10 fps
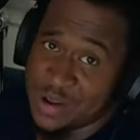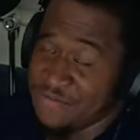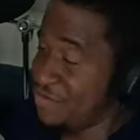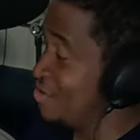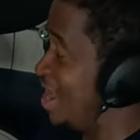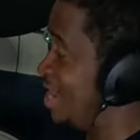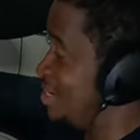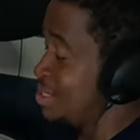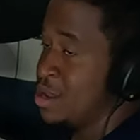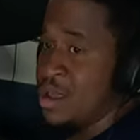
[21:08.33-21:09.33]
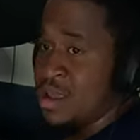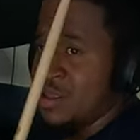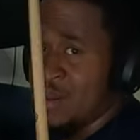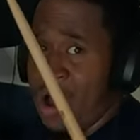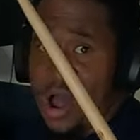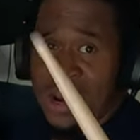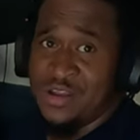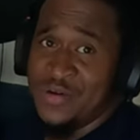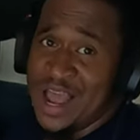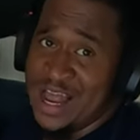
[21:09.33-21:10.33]
So if you guys,
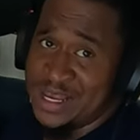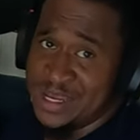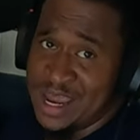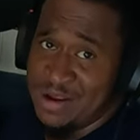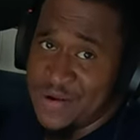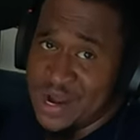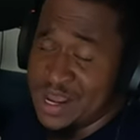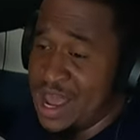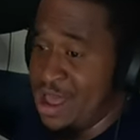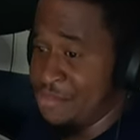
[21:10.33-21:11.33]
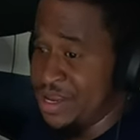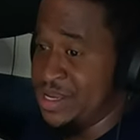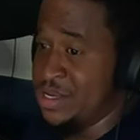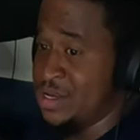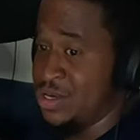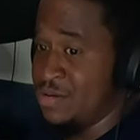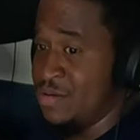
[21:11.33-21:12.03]
all of you guys that are in the comments